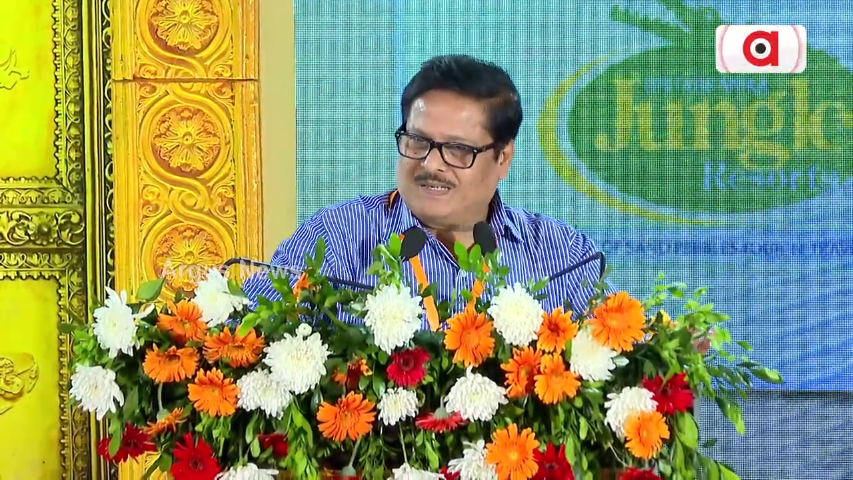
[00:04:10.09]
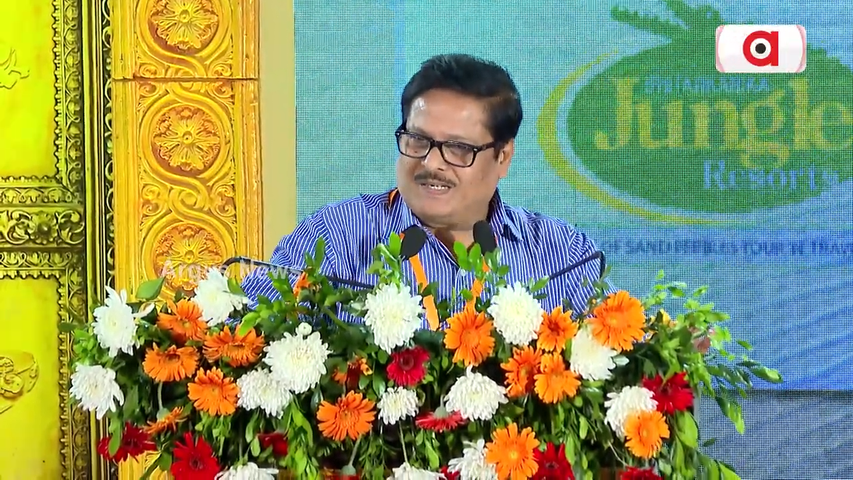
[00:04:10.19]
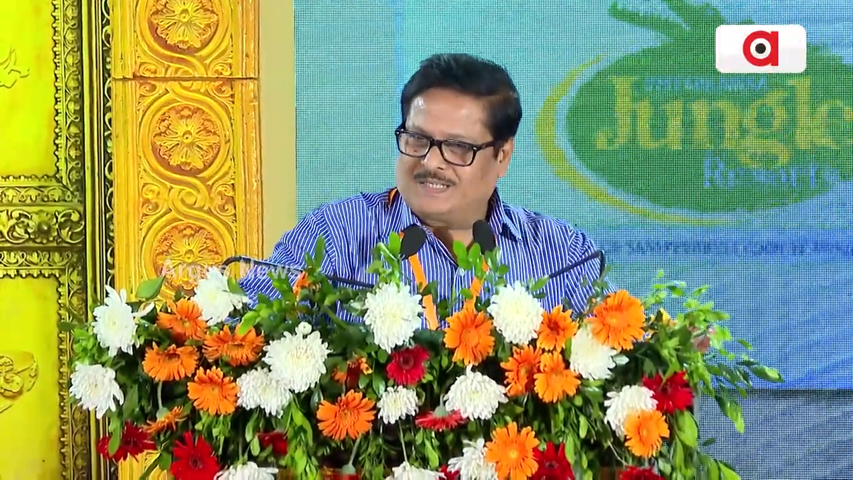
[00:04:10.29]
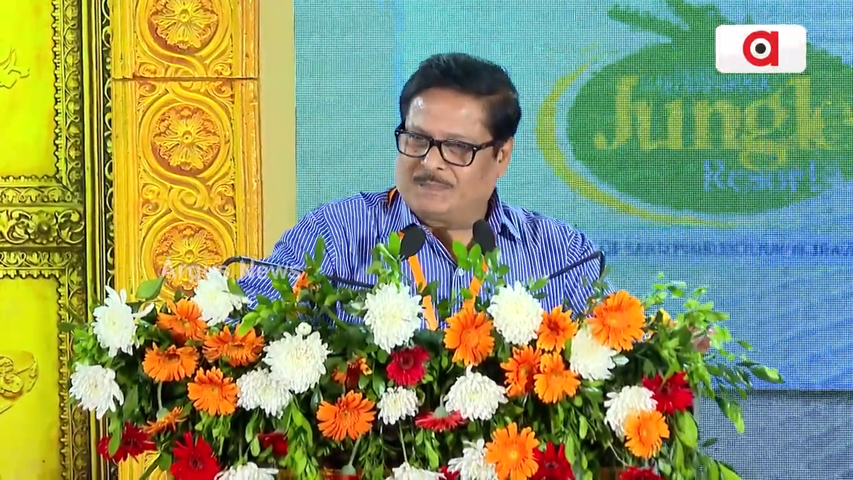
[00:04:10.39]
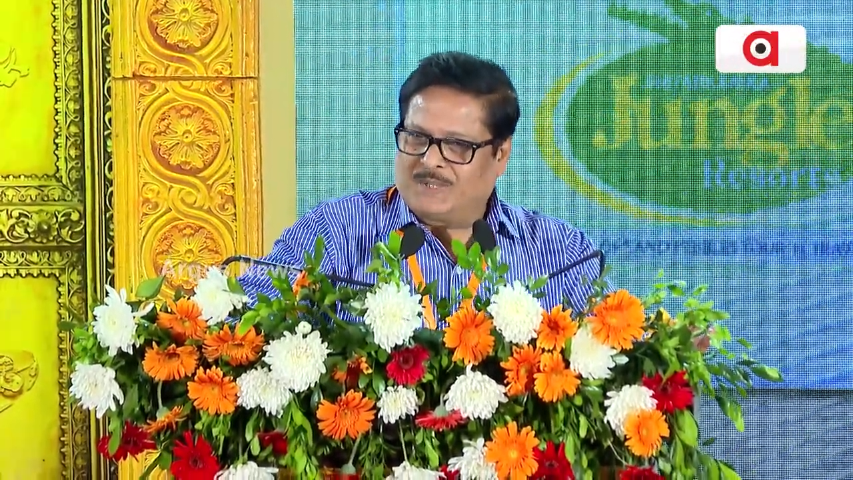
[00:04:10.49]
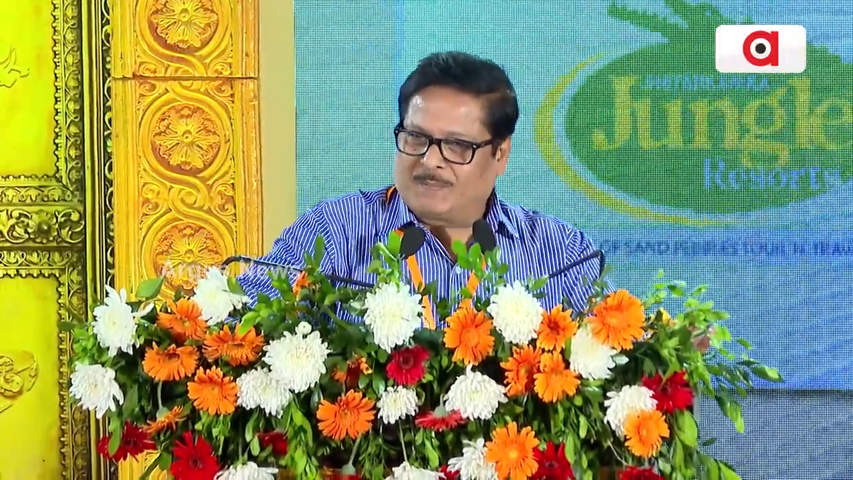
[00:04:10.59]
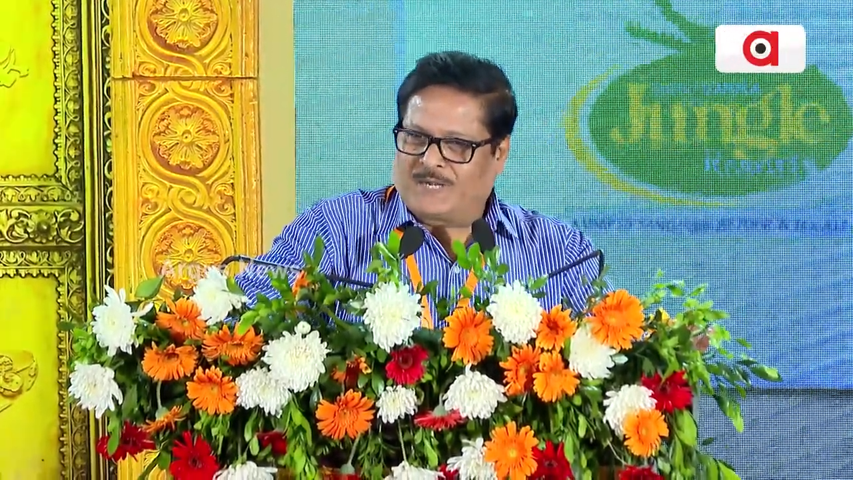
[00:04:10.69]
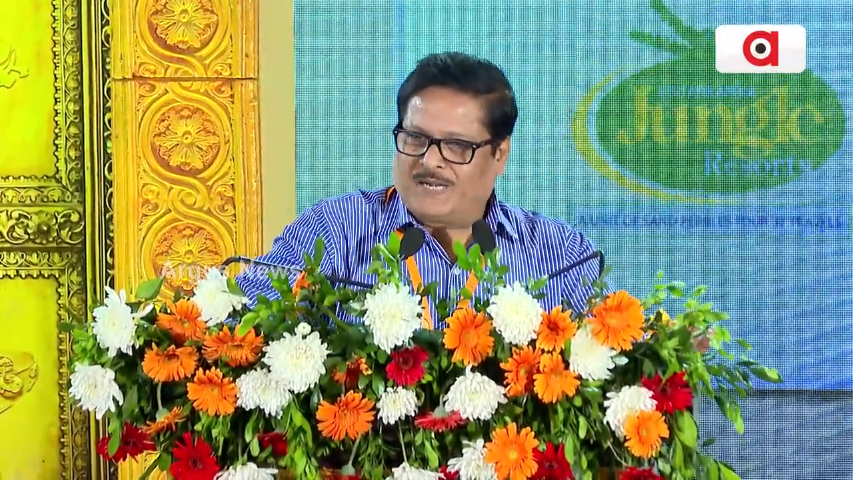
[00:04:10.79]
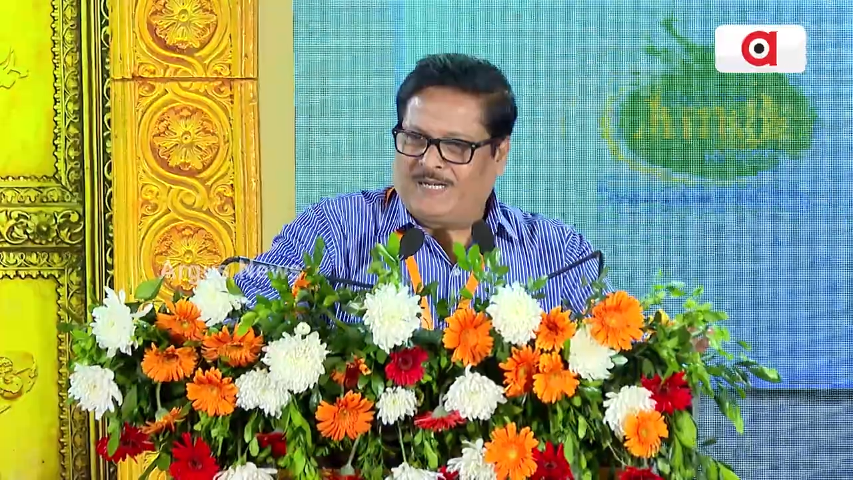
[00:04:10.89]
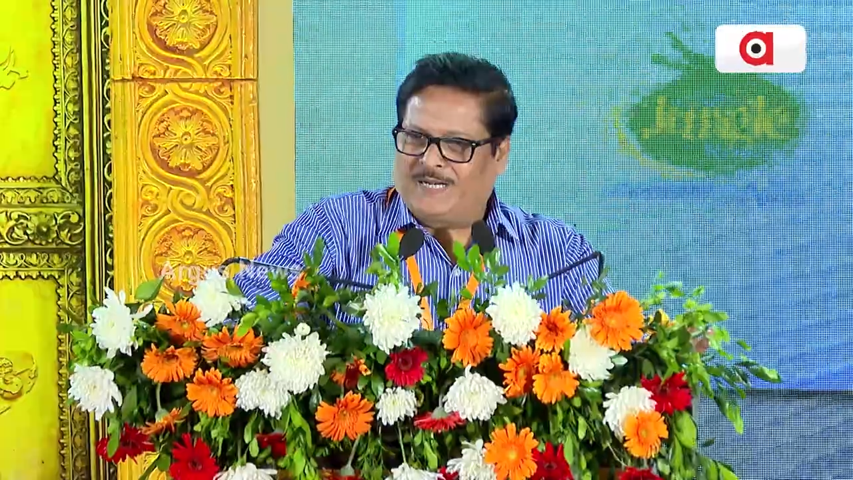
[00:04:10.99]
And the
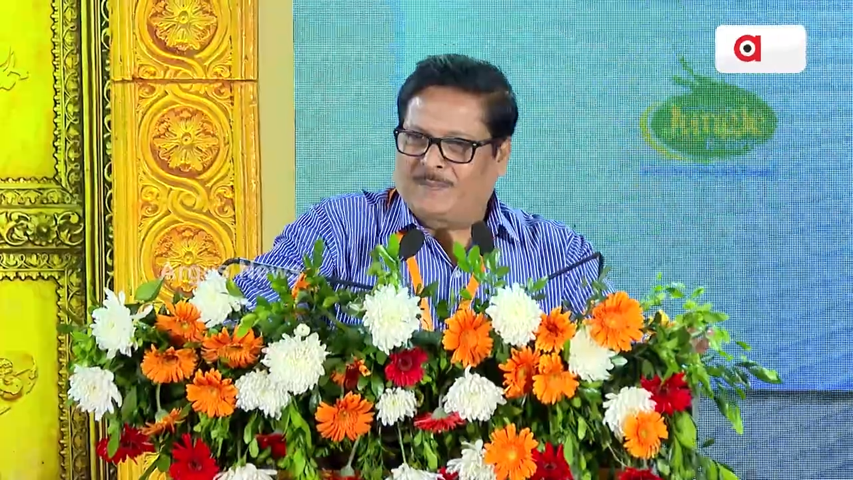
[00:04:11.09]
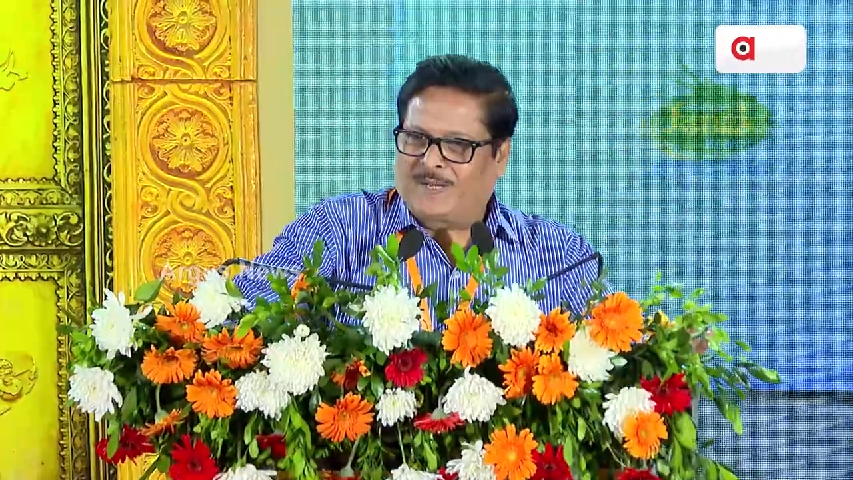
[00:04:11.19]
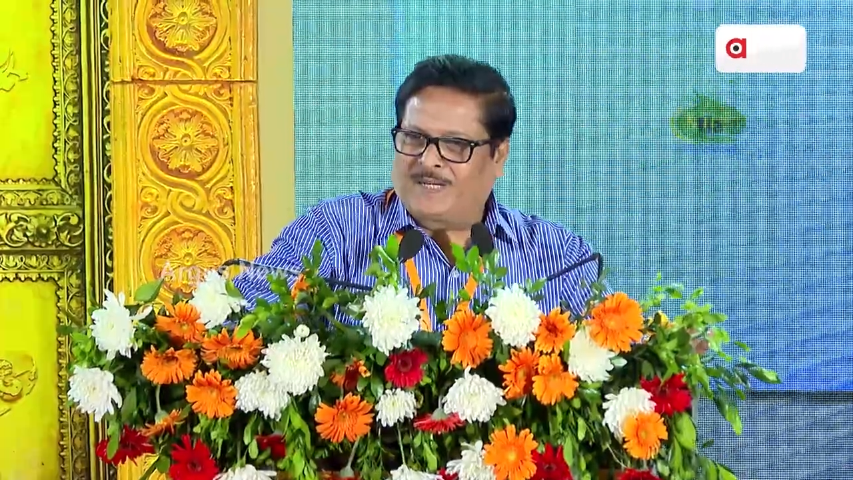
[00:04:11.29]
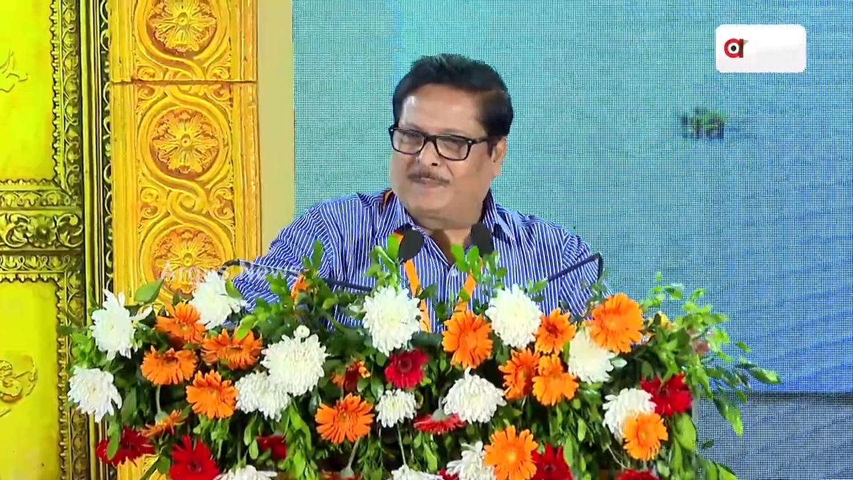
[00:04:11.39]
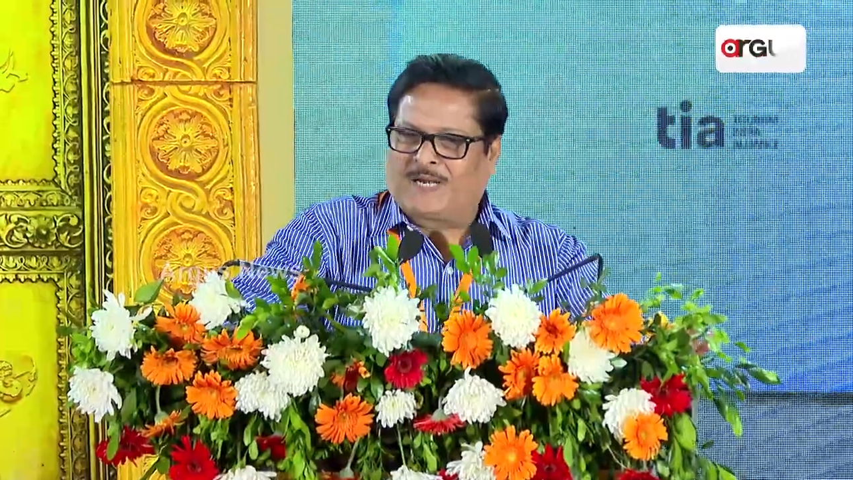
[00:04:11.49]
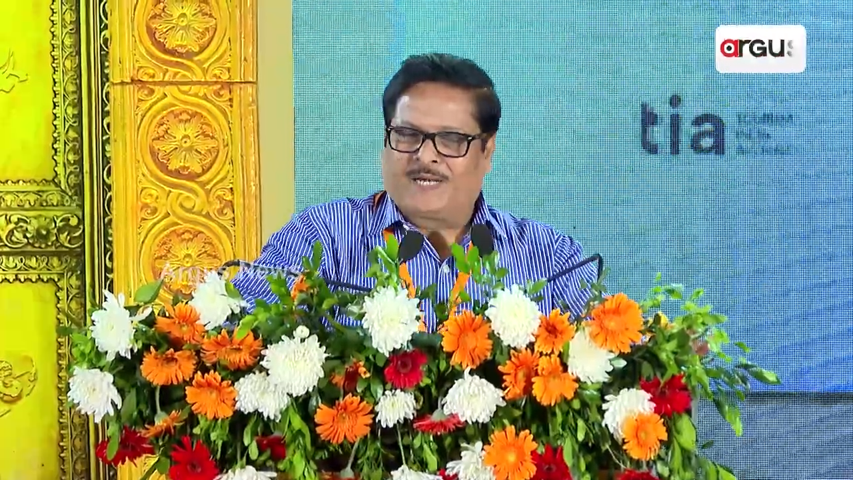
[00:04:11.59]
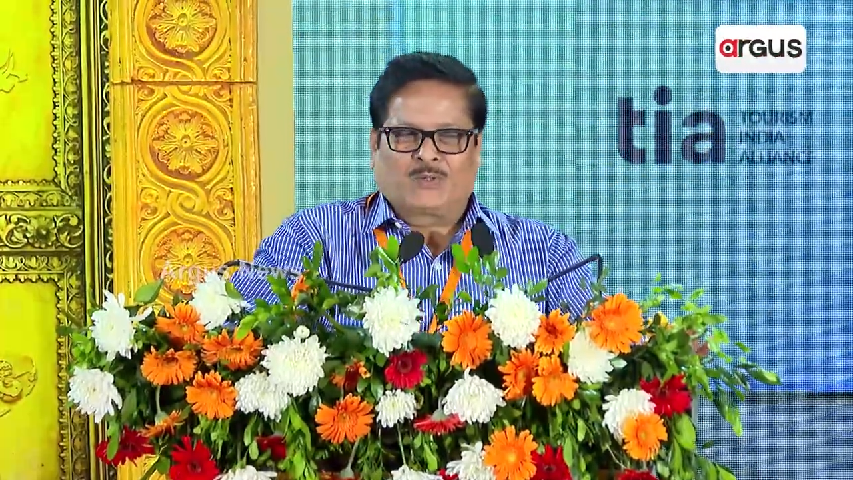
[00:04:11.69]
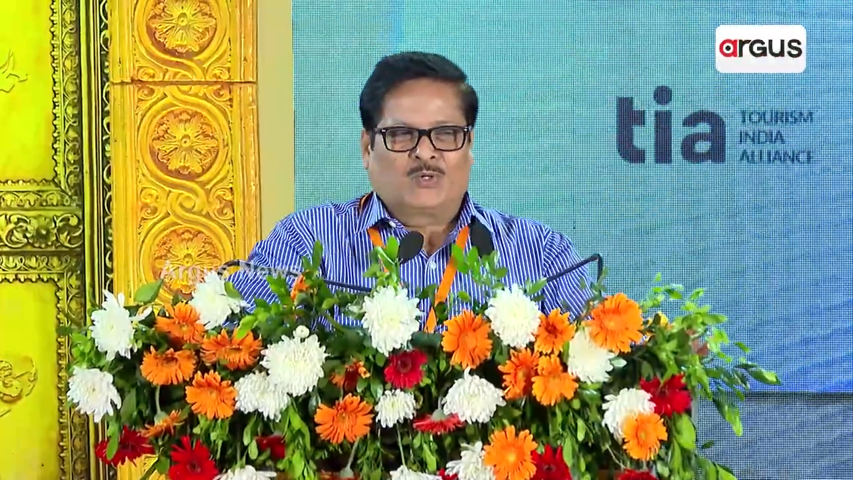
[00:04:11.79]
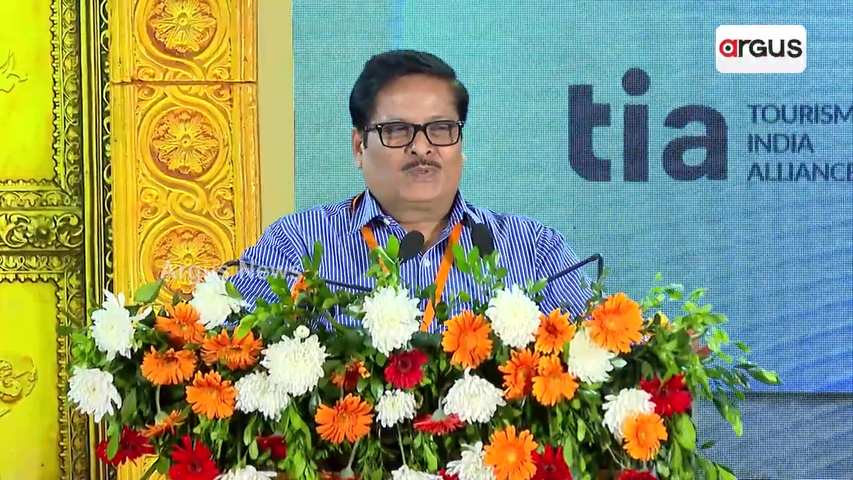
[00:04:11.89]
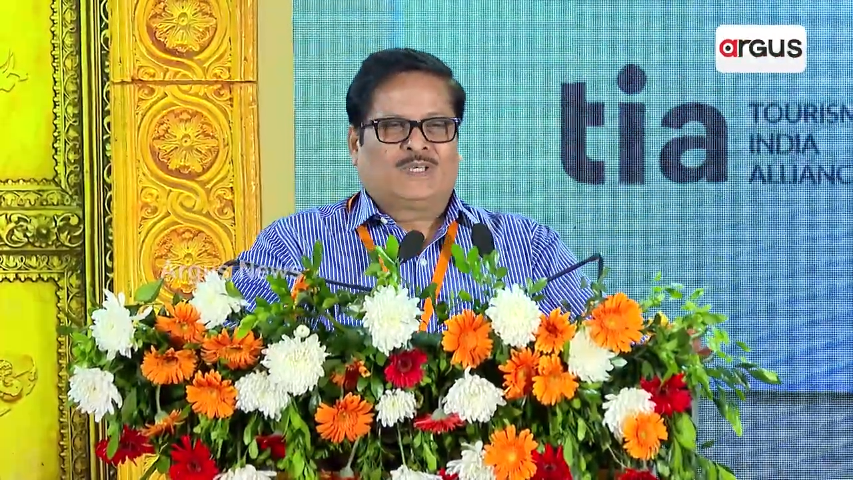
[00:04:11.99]
bride and bridegroom,